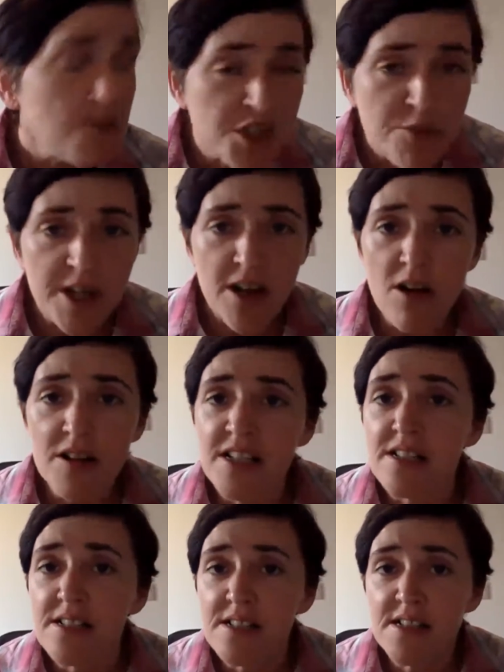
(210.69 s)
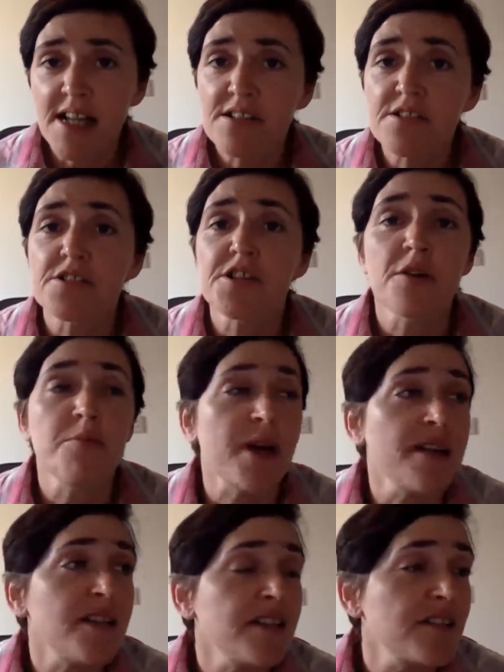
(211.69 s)
But to bring all this censorship
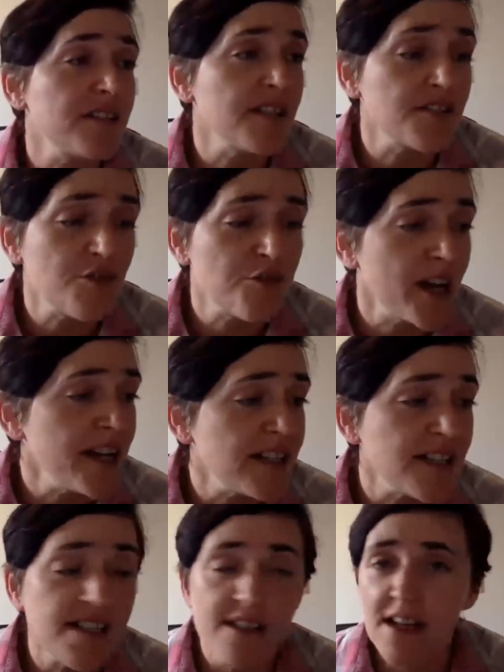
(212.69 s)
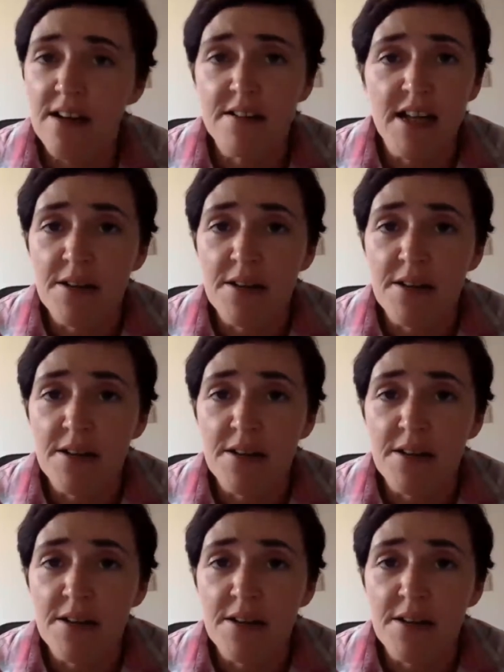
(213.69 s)
and this crazy